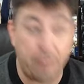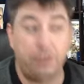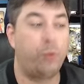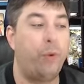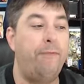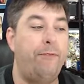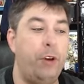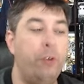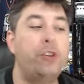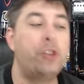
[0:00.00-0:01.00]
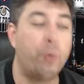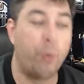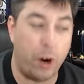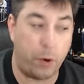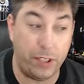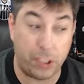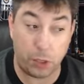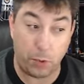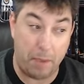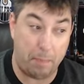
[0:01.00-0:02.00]
refused to work with Sweet
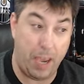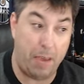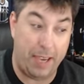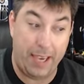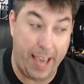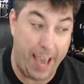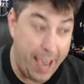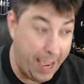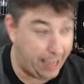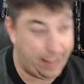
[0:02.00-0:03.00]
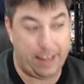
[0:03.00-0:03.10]
Baby Incorporated.